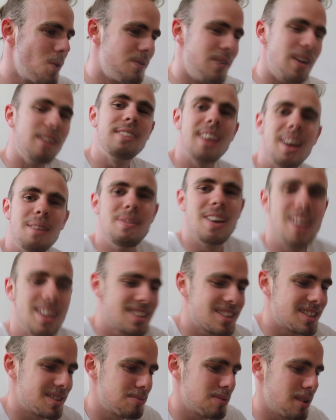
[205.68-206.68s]
15
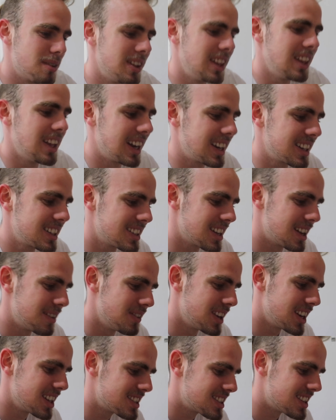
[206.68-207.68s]
minutes is probably like
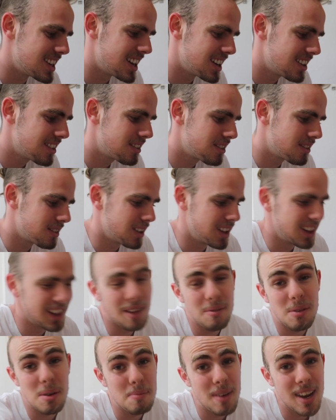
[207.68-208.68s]
10 minutes now.
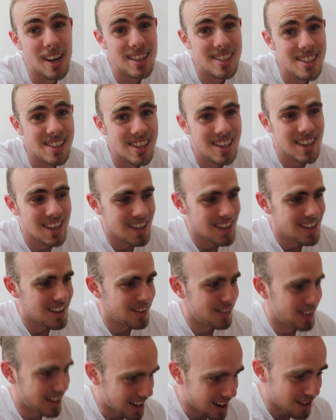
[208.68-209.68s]
11 minutes.
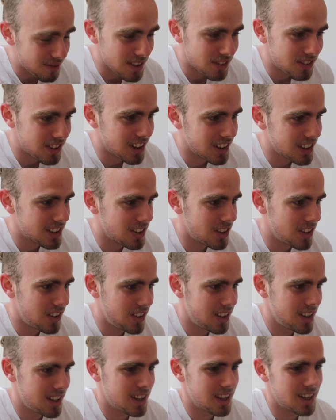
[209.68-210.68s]
We're going to have the phone
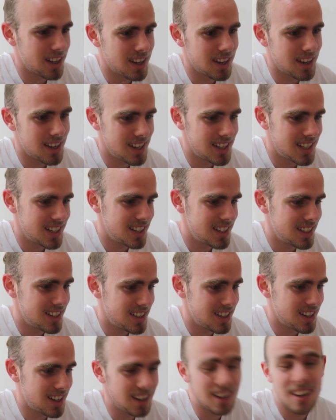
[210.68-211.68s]
call,
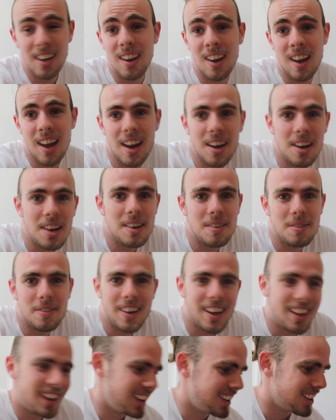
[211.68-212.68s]
and I
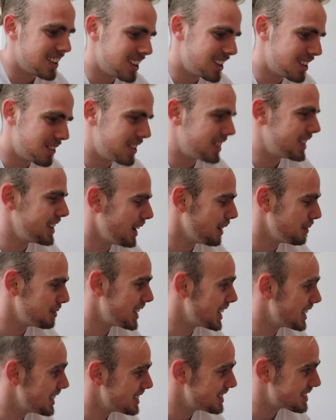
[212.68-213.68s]
really don't know what the
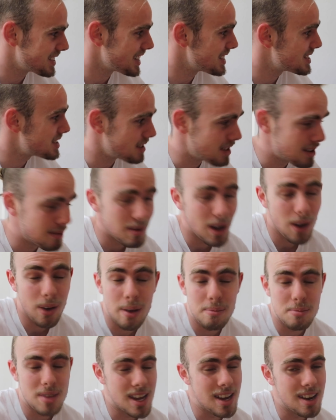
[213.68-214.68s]
update is. I assume no
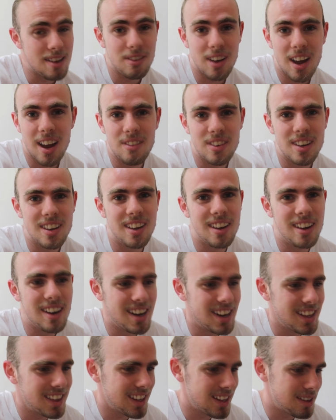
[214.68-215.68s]
update if I haven't heard
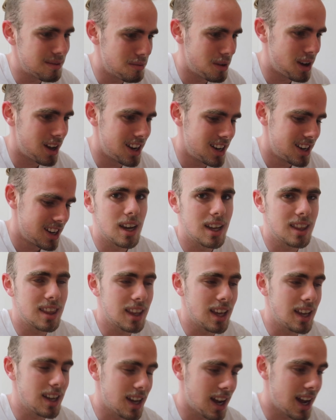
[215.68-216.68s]
anything, but I
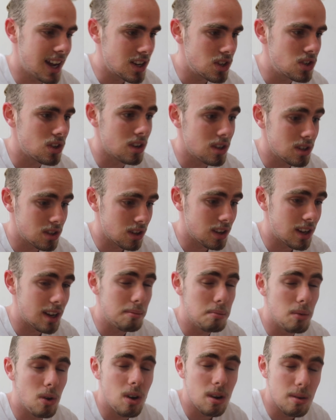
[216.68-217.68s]
think Asia is
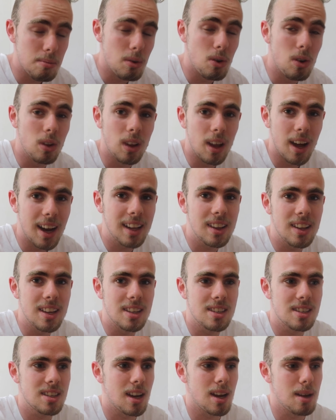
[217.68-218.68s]
looking more and more likely
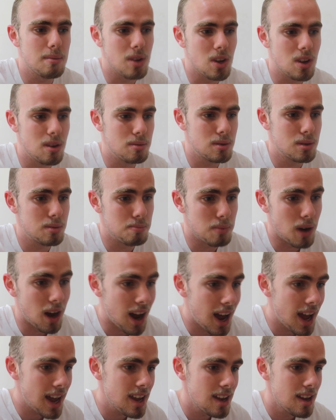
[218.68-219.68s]
as time goes
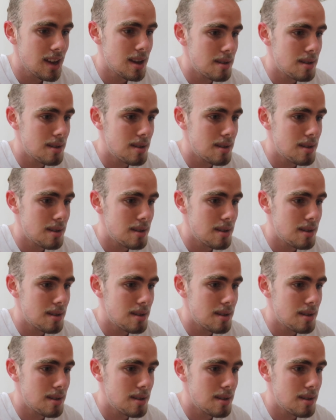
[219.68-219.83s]
by.